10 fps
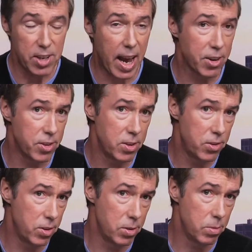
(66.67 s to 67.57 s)

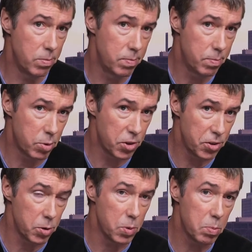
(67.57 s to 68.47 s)
actions you
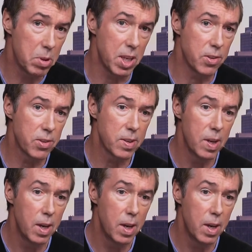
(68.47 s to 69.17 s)
pursue with police.